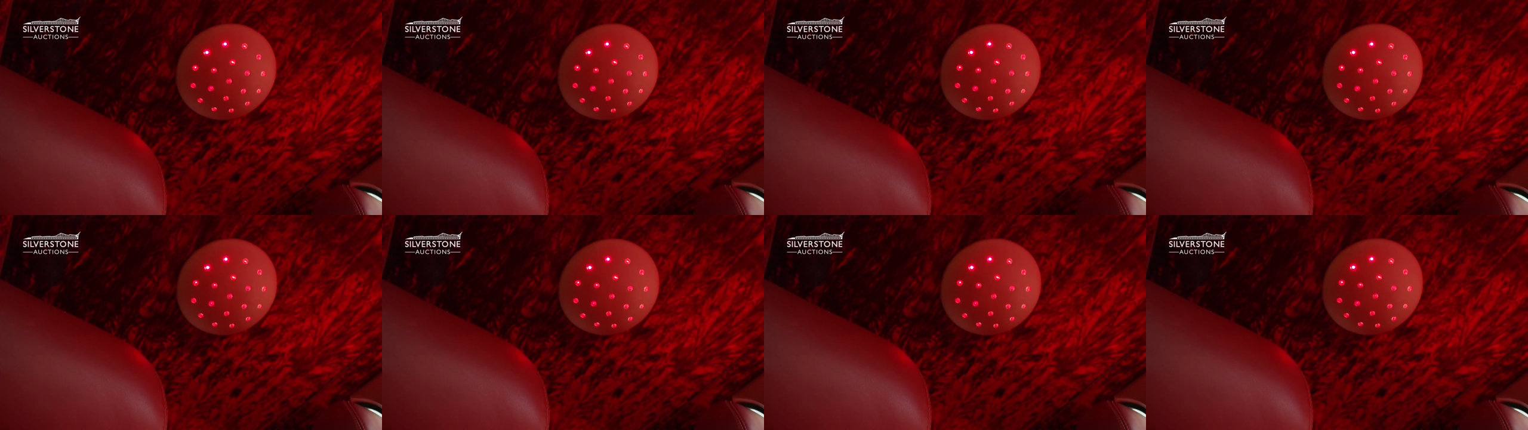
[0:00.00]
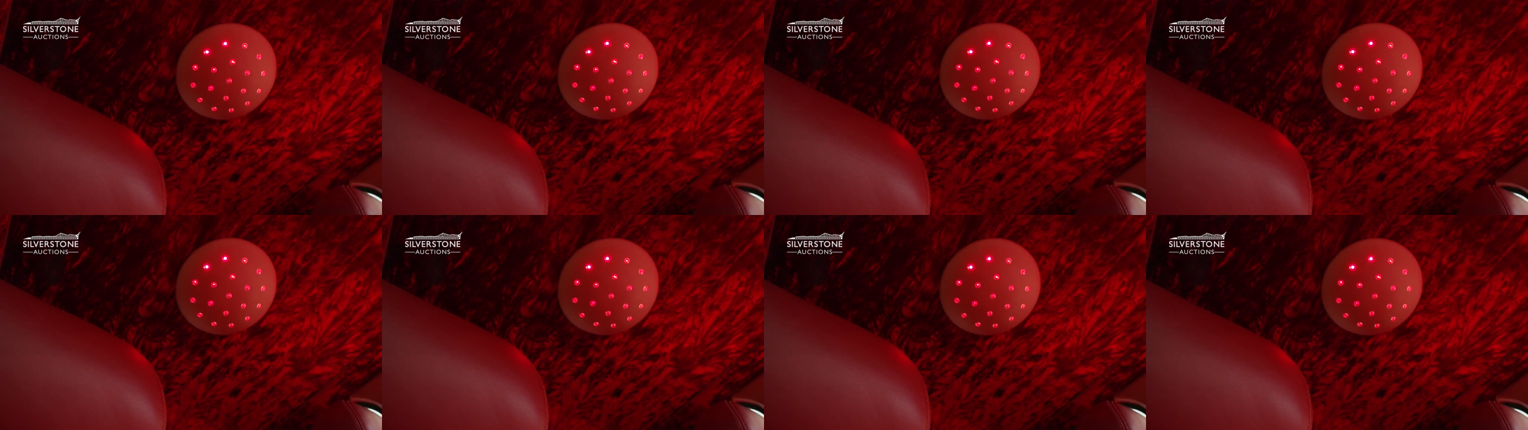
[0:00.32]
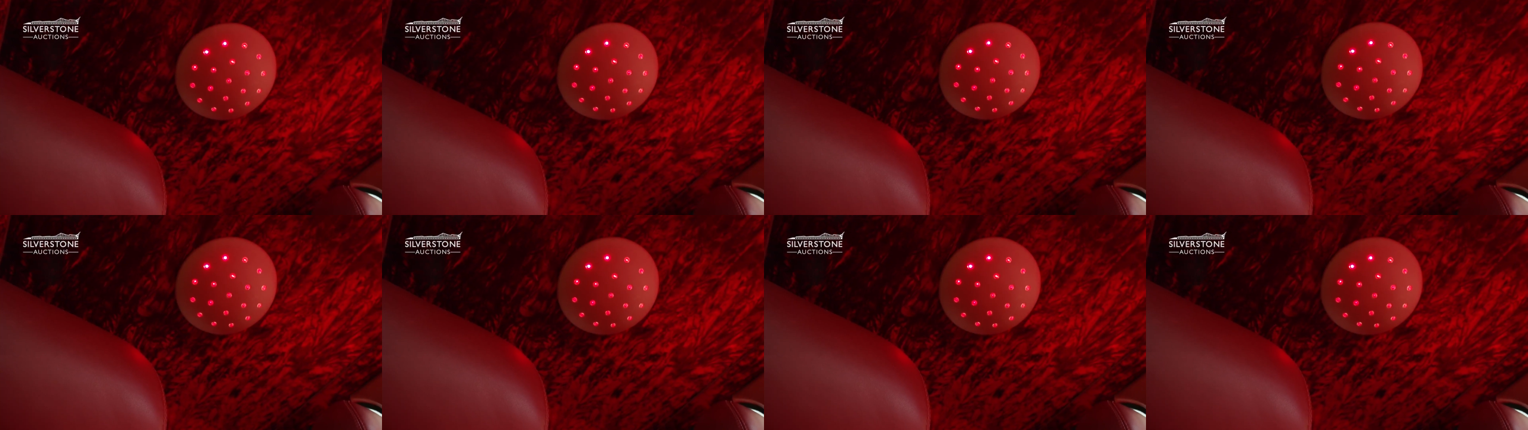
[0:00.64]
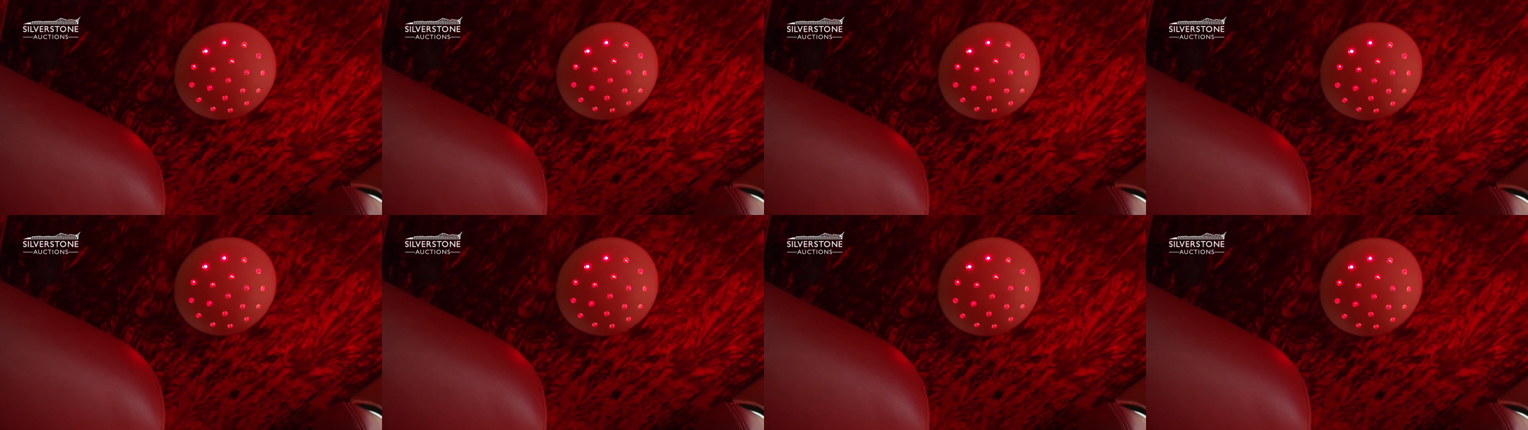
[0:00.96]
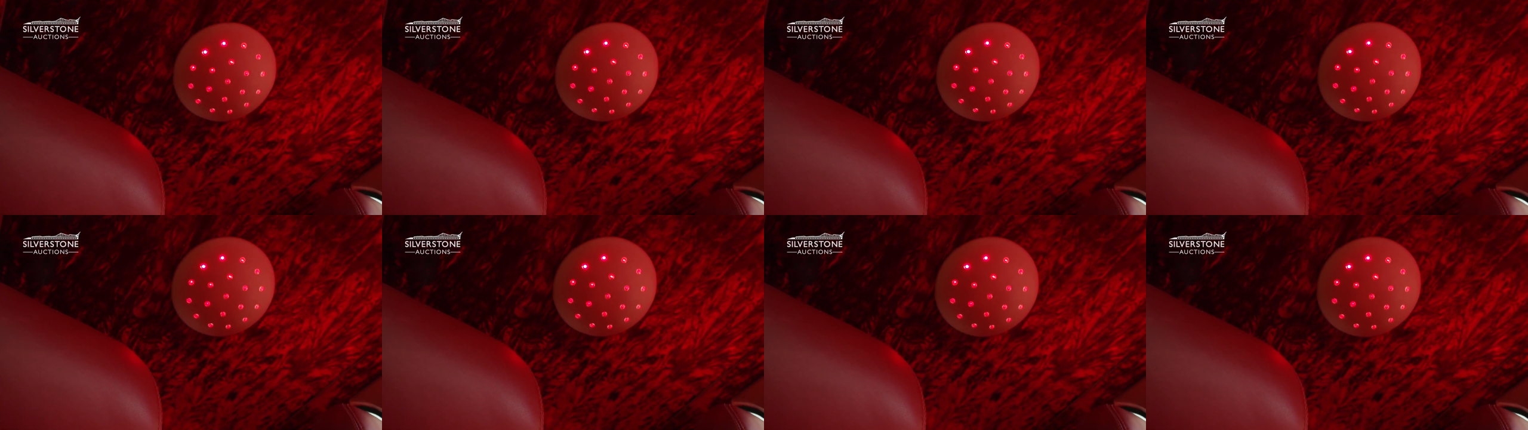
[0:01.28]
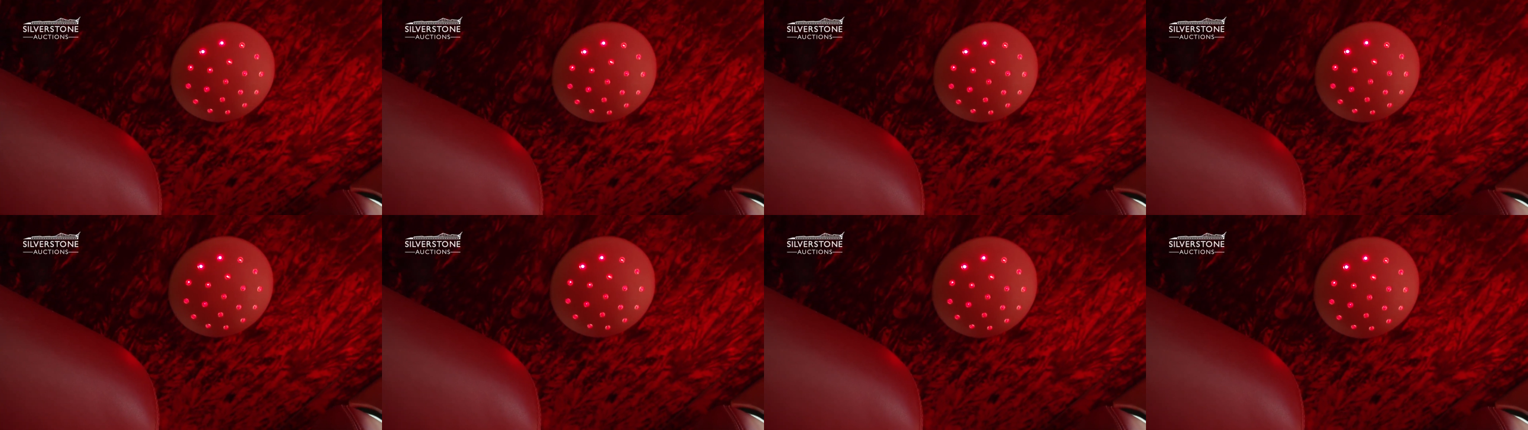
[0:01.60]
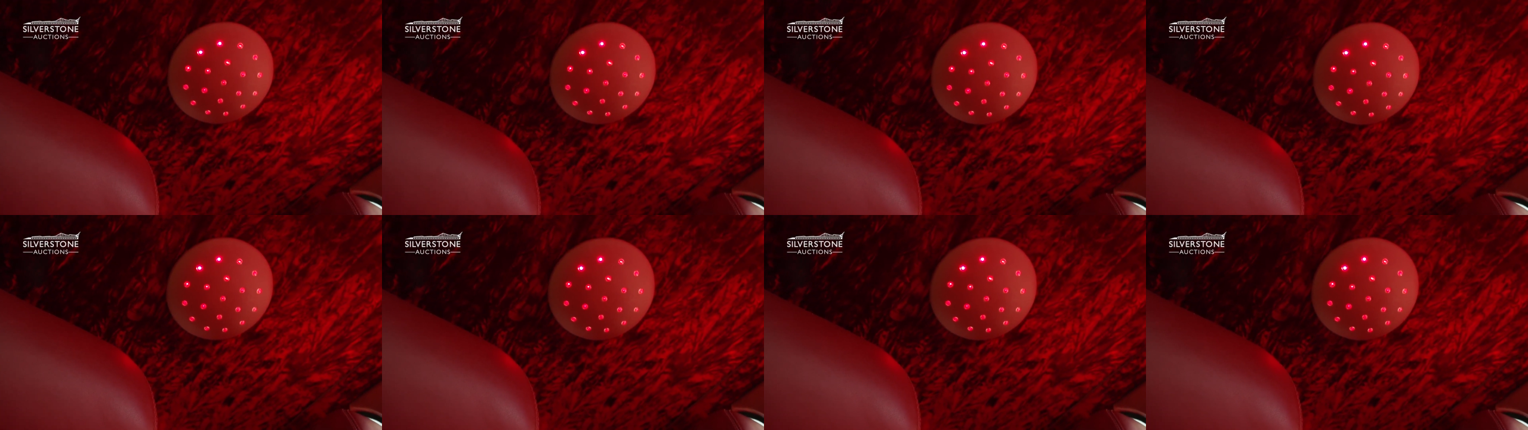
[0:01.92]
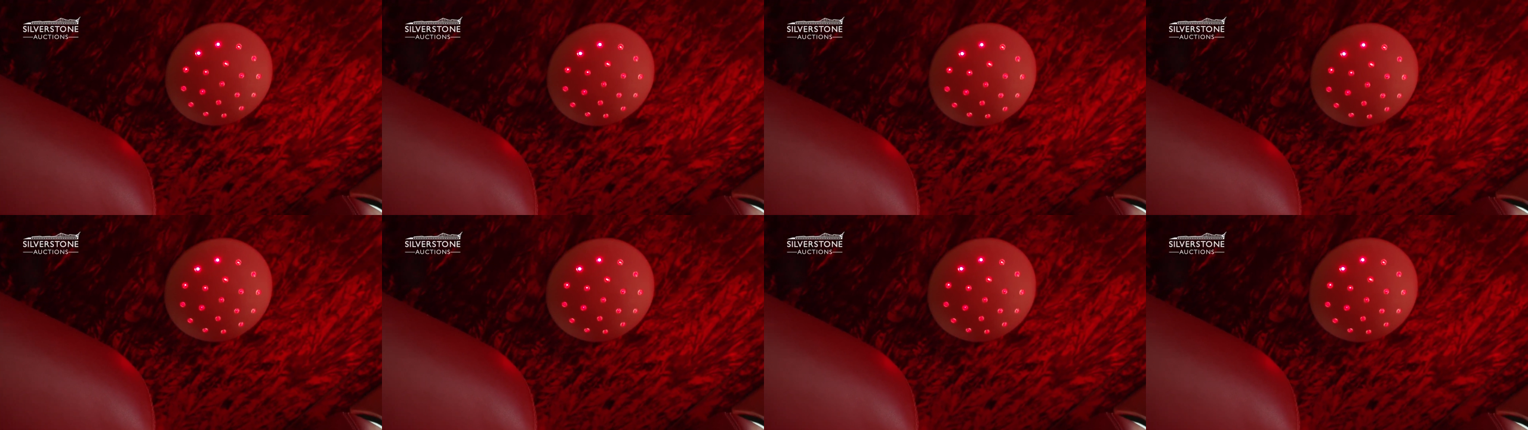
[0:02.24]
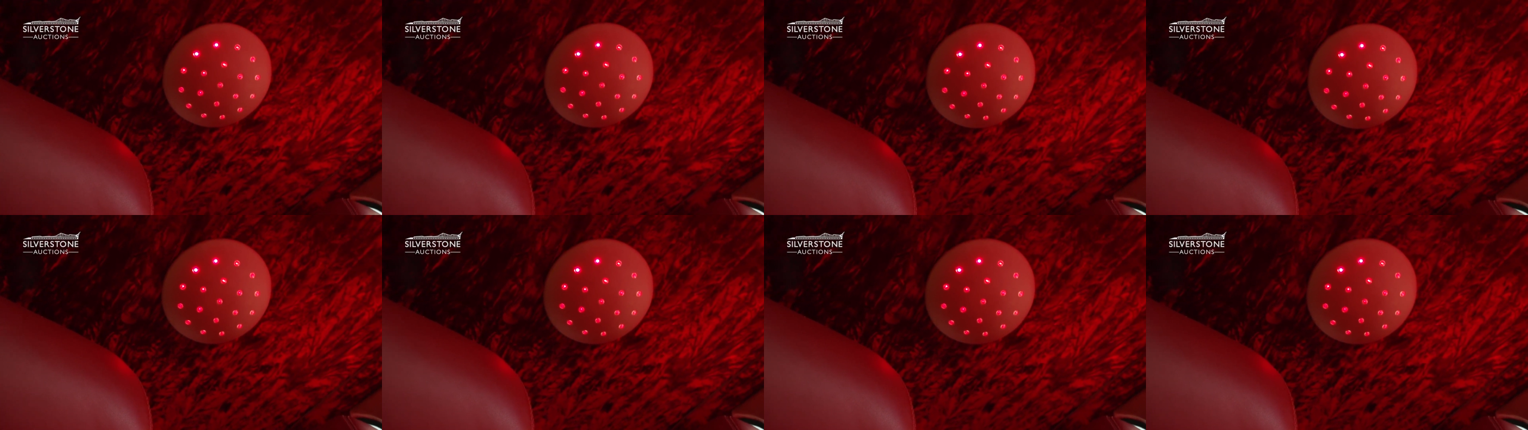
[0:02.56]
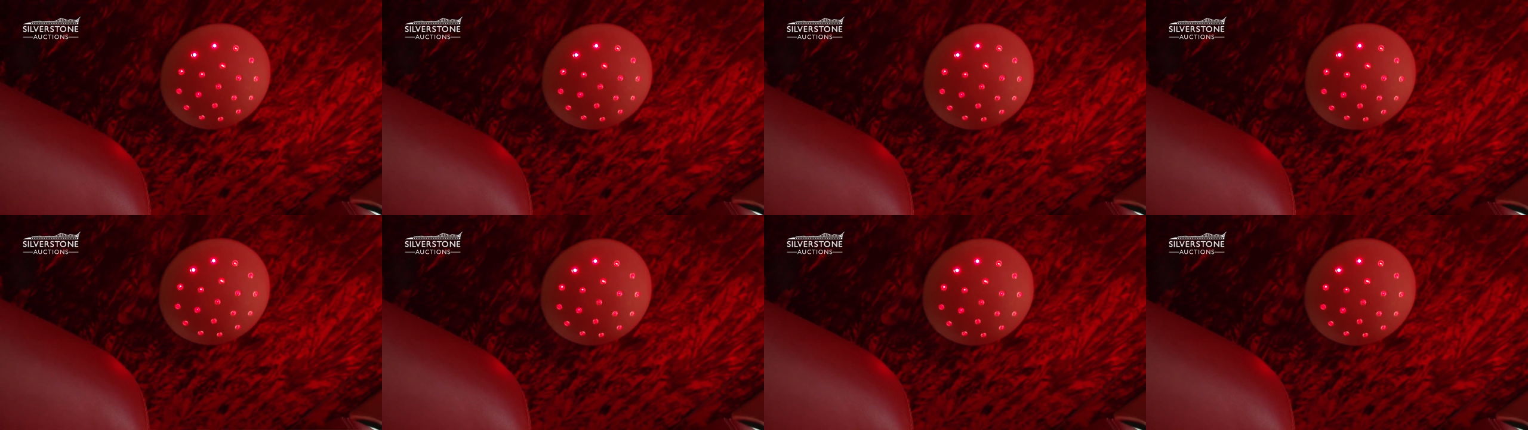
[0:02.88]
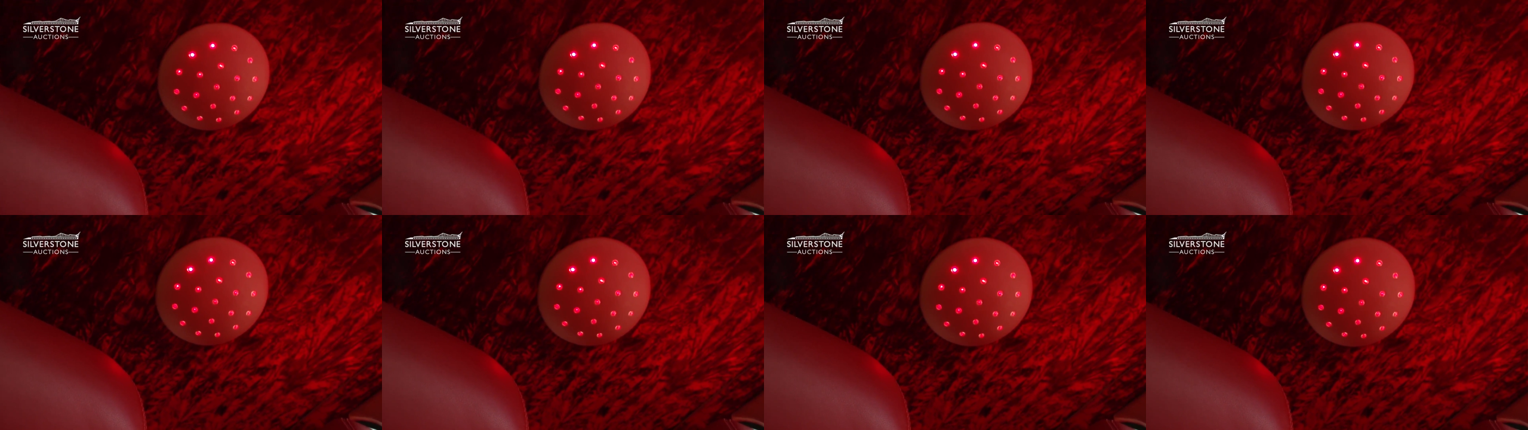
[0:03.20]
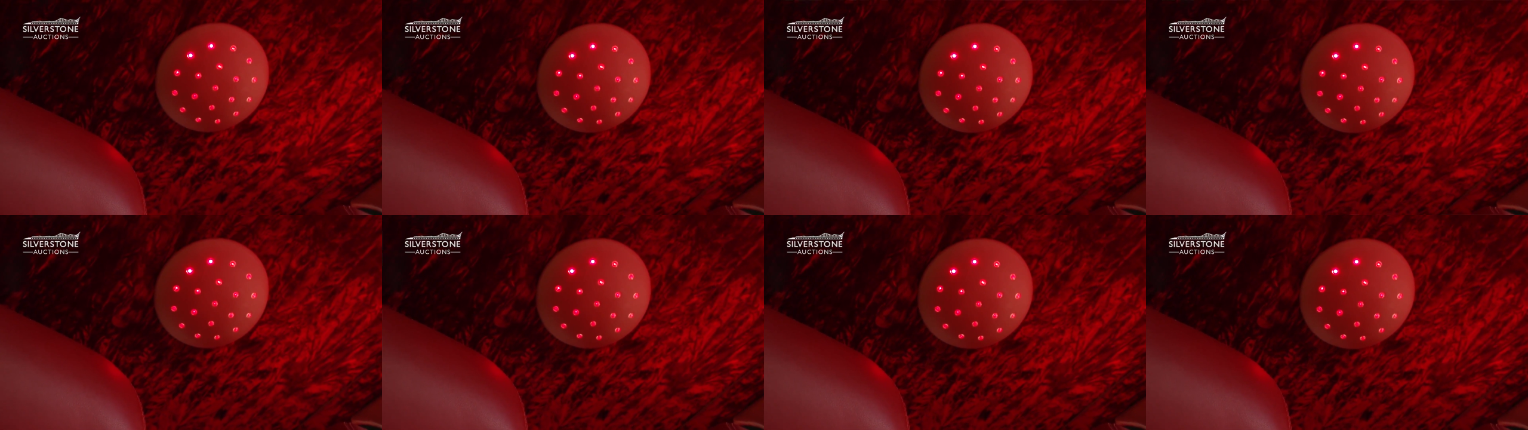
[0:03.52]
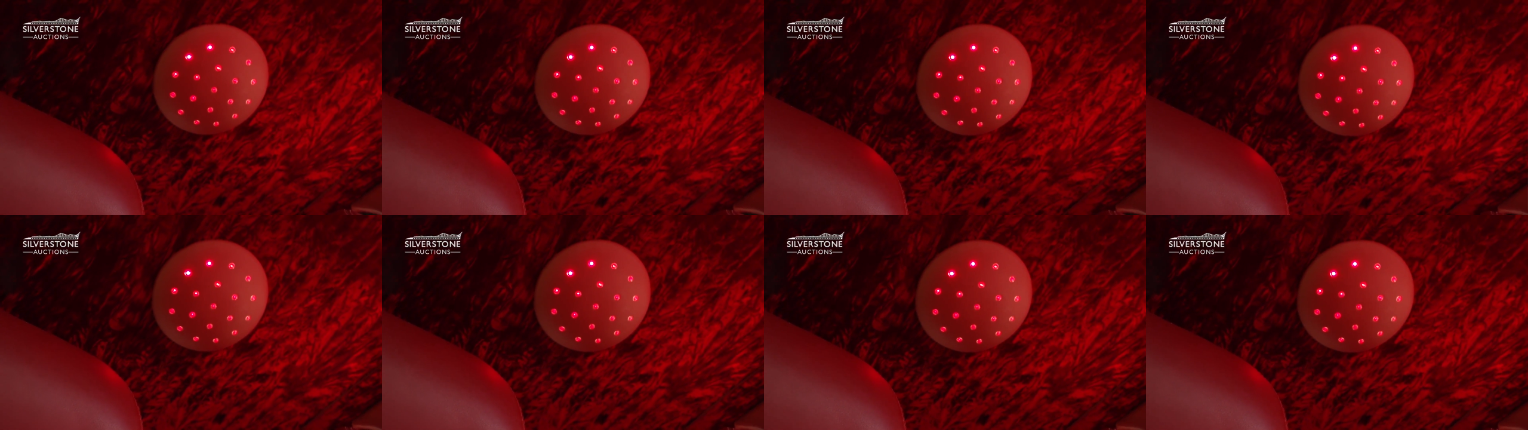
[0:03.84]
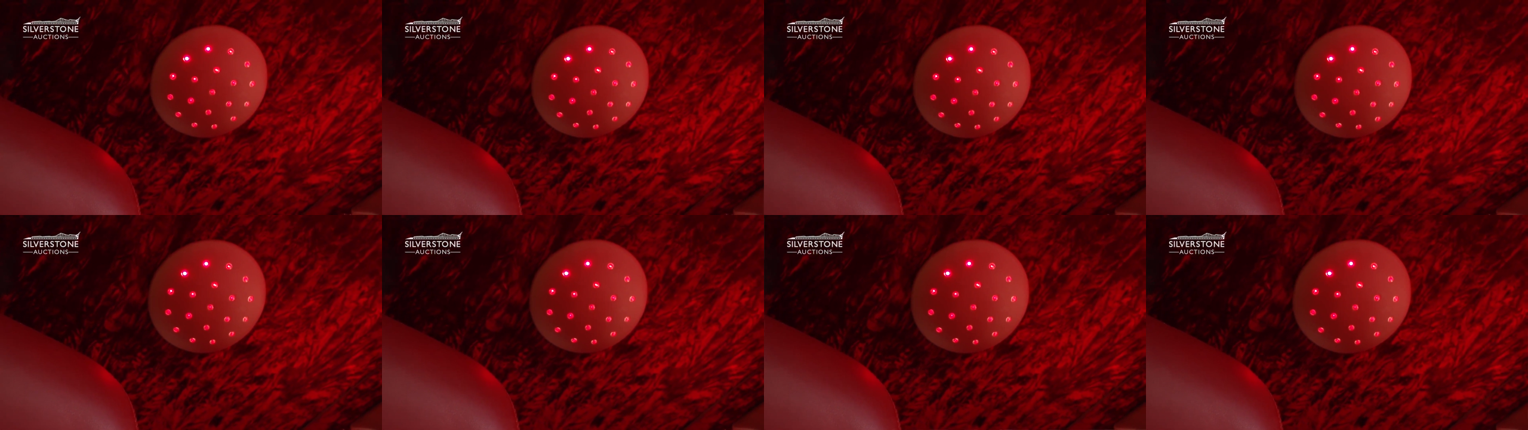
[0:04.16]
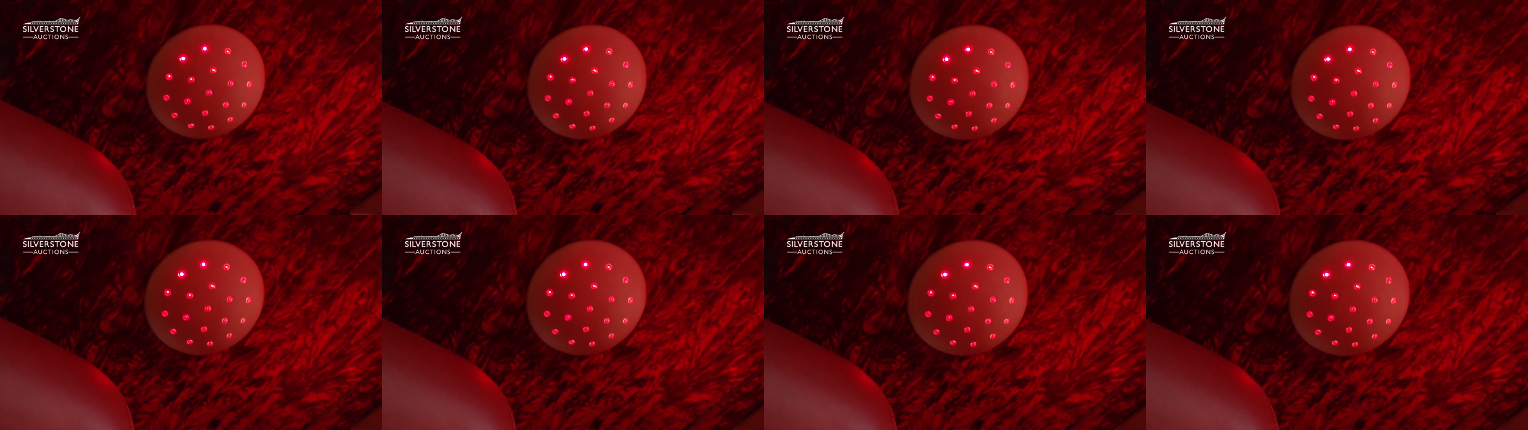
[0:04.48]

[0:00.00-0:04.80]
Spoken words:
[unreadable: no face in view]